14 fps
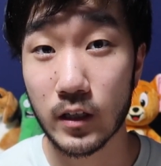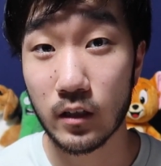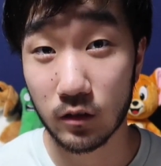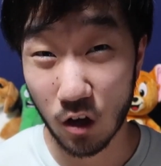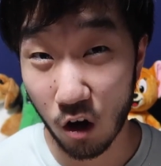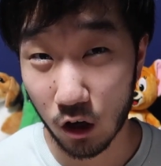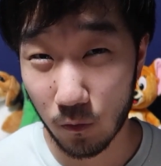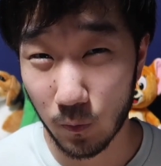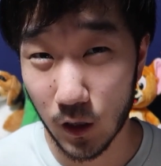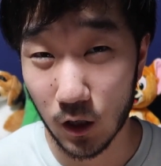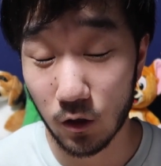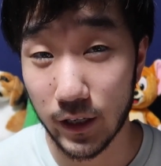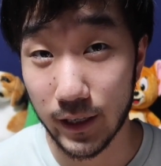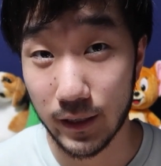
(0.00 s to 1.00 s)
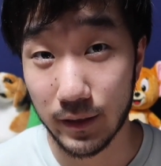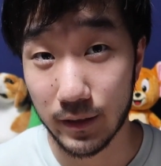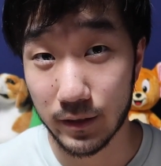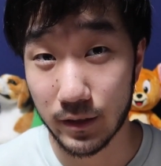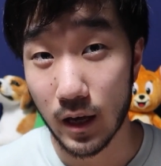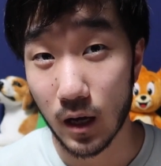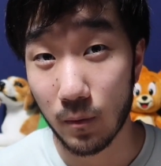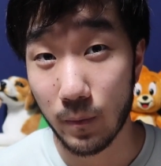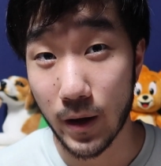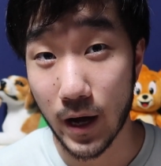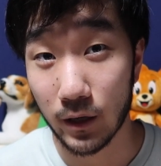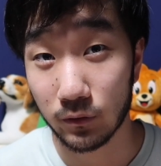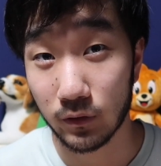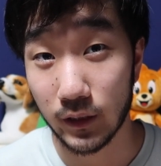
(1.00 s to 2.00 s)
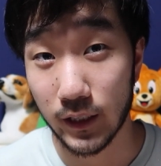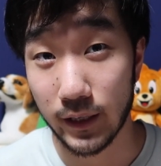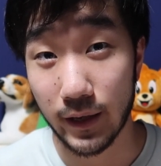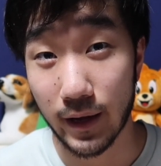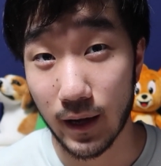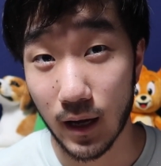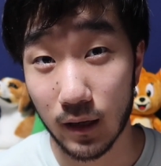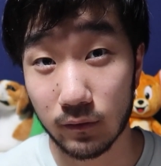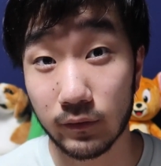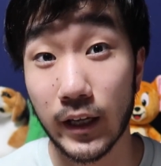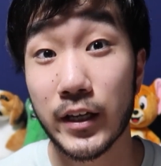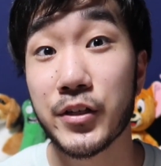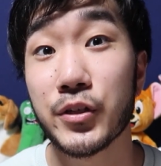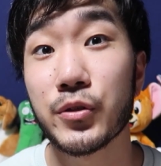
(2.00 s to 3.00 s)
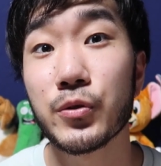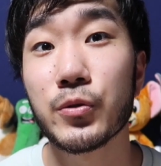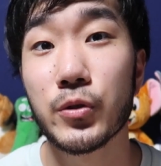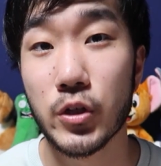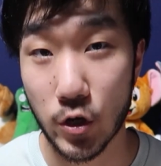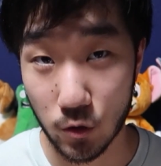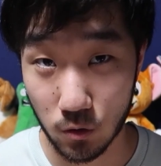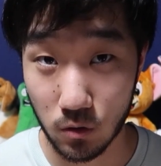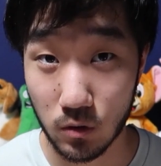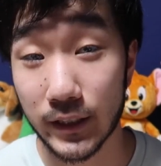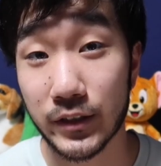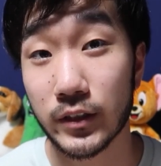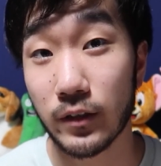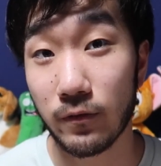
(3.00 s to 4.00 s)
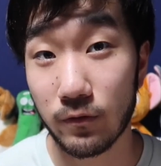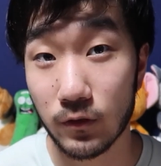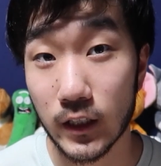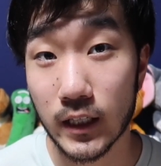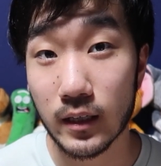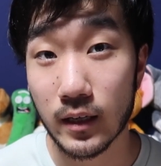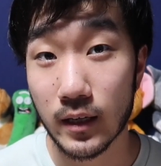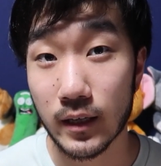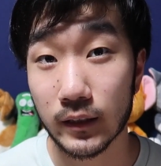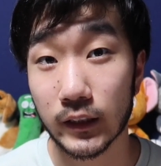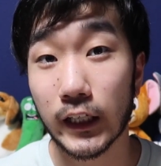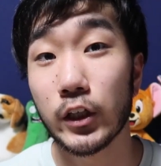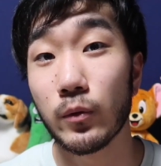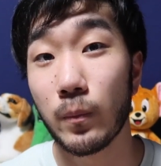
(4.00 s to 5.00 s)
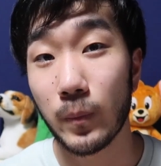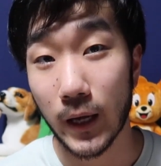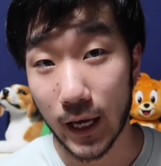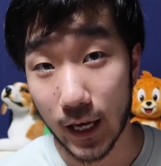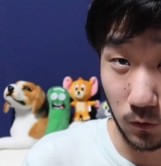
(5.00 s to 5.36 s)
gonna talk about is about the Tessurio. That's the fee that you pay